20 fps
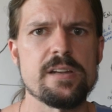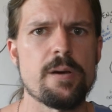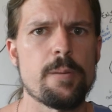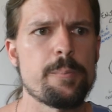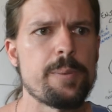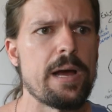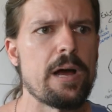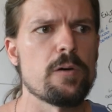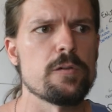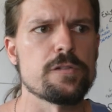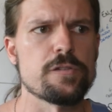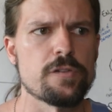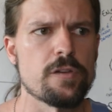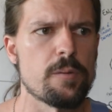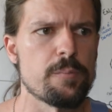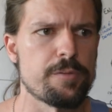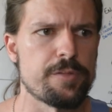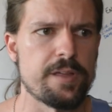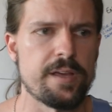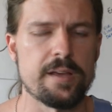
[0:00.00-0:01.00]
about
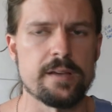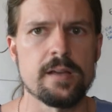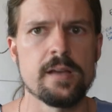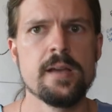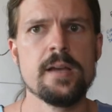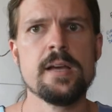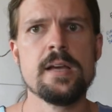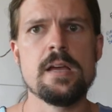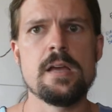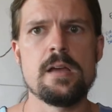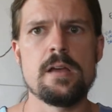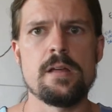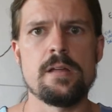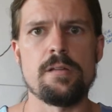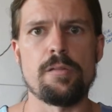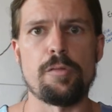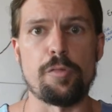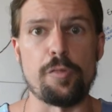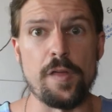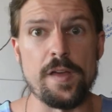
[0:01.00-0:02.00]
something,
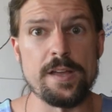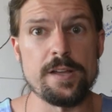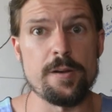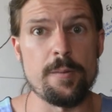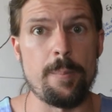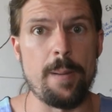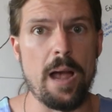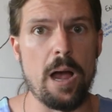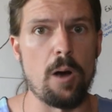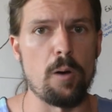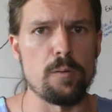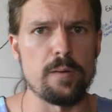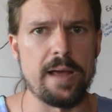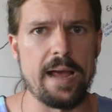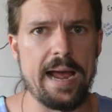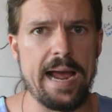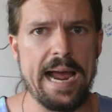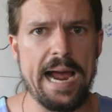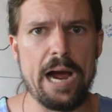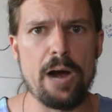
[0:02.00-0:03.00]
think about
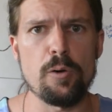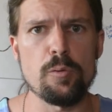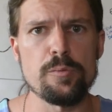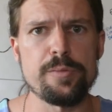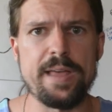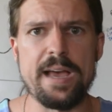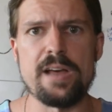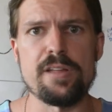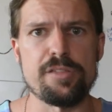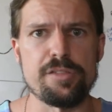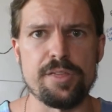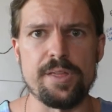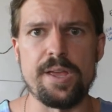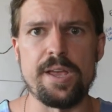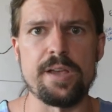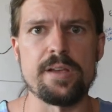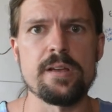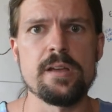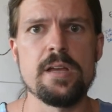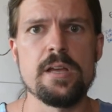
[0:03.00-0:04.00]
how that
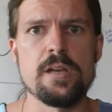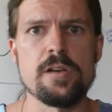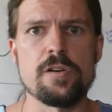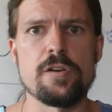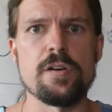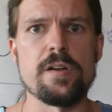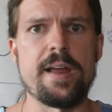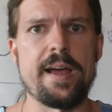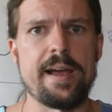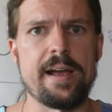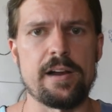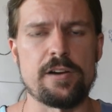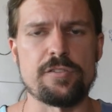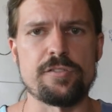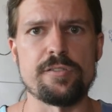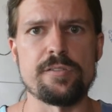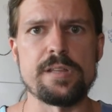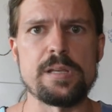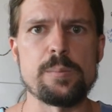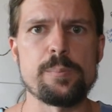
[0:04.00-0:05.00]
thing could
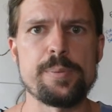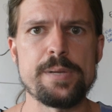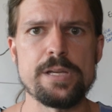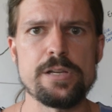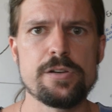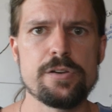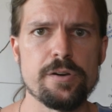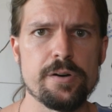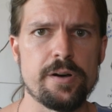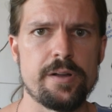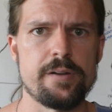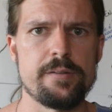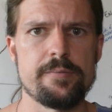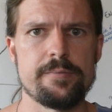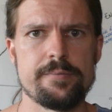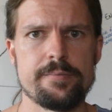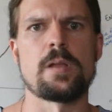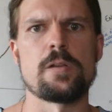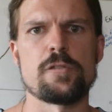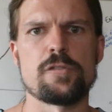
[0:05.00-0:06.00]
actually be good.
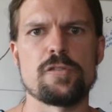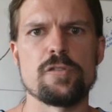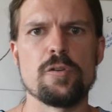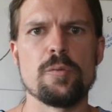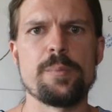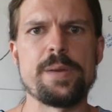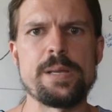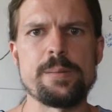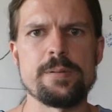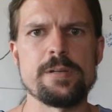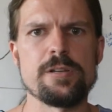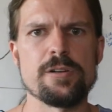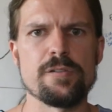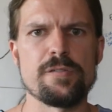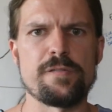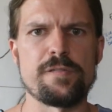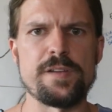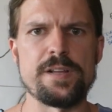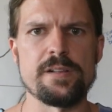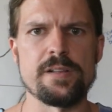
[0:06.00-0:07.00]
So maybe you're
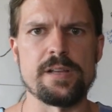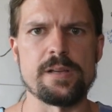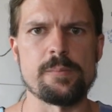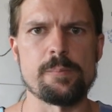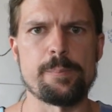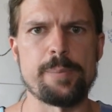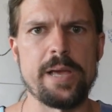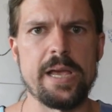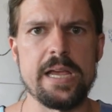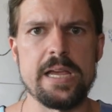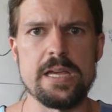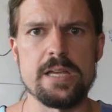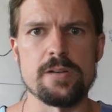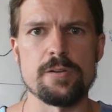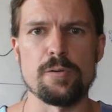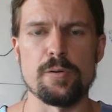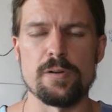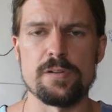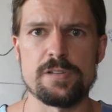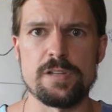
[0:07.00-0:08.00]
feeling pain
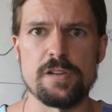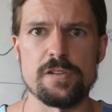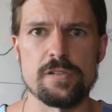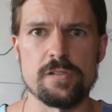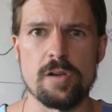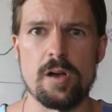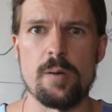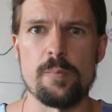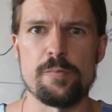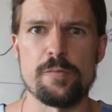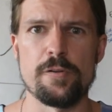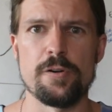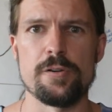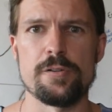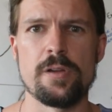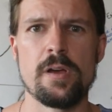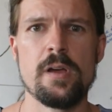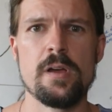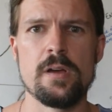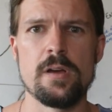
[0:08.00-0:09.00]
or
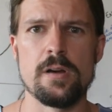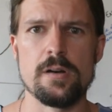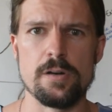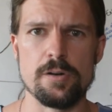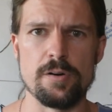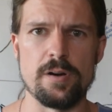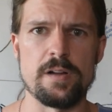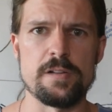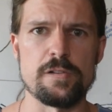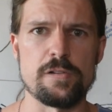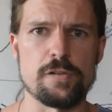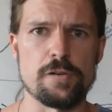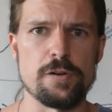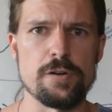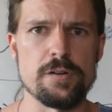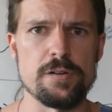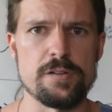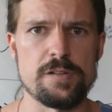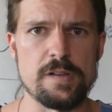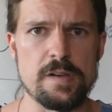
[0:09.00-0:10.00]
discomfort or
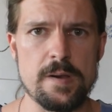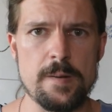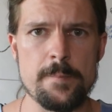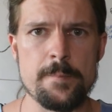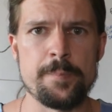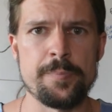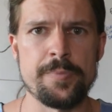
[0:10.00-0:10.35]
uncertainty.